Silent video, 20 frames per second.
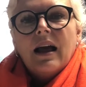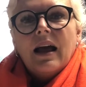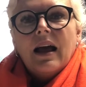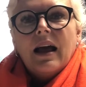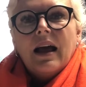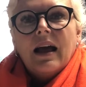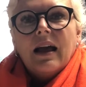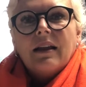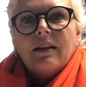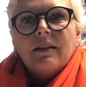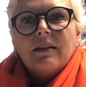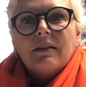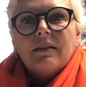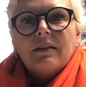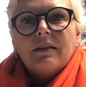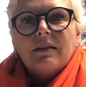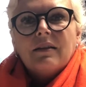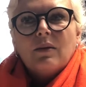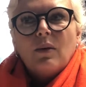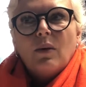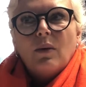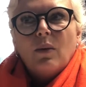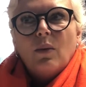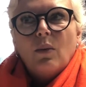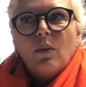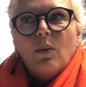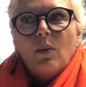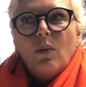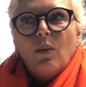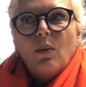And
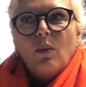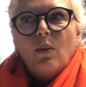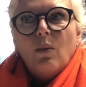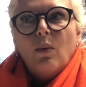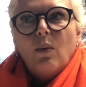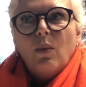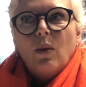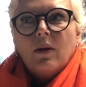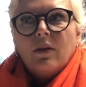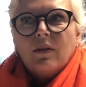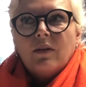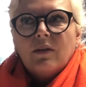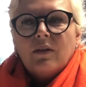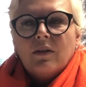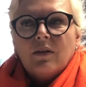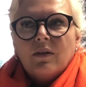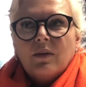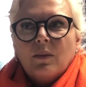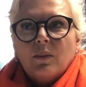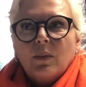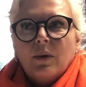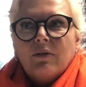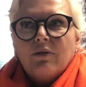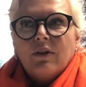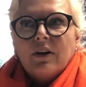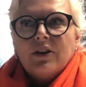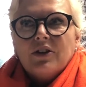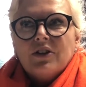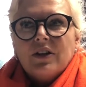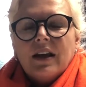once we've
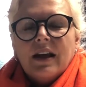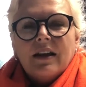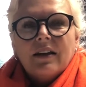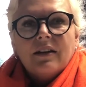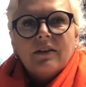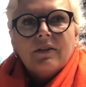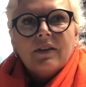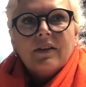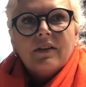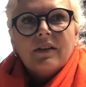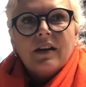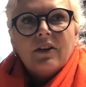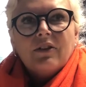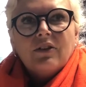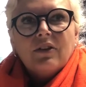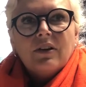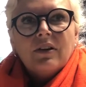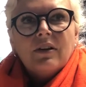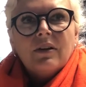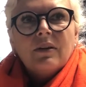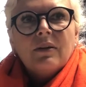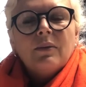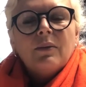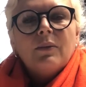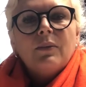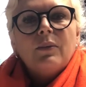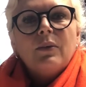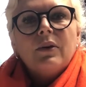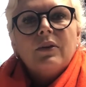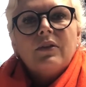reached the end of the session,
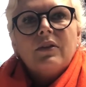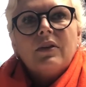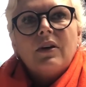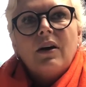we'll